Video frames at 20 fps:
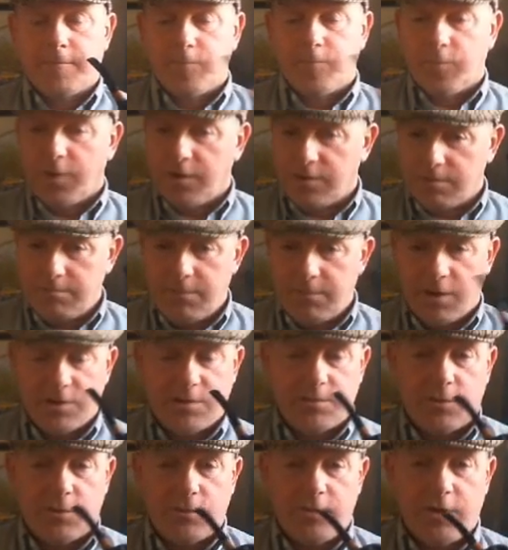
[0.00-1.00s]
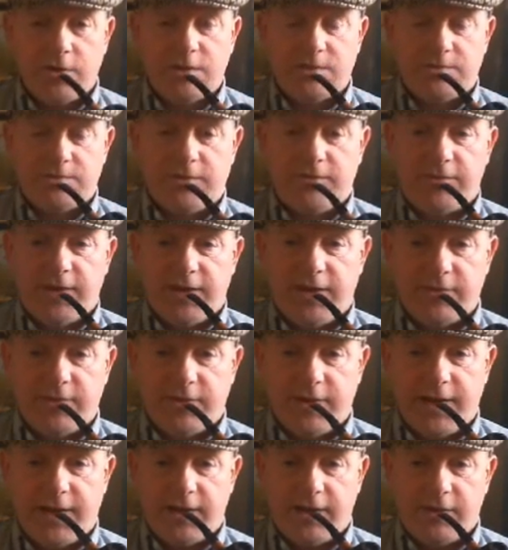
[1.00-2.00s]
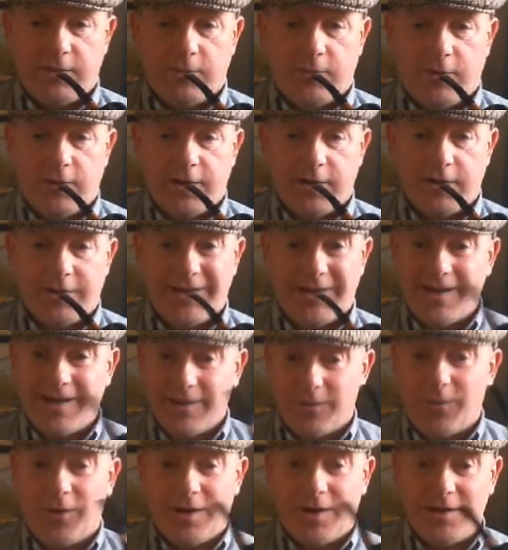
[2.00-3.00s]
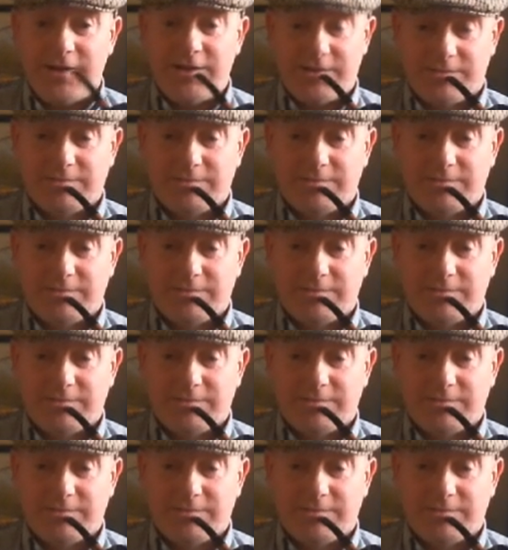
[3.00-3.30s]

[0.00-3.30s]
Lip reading: It's a much more noticeable flavour than the Hallow Wine, and the Hallow Wine is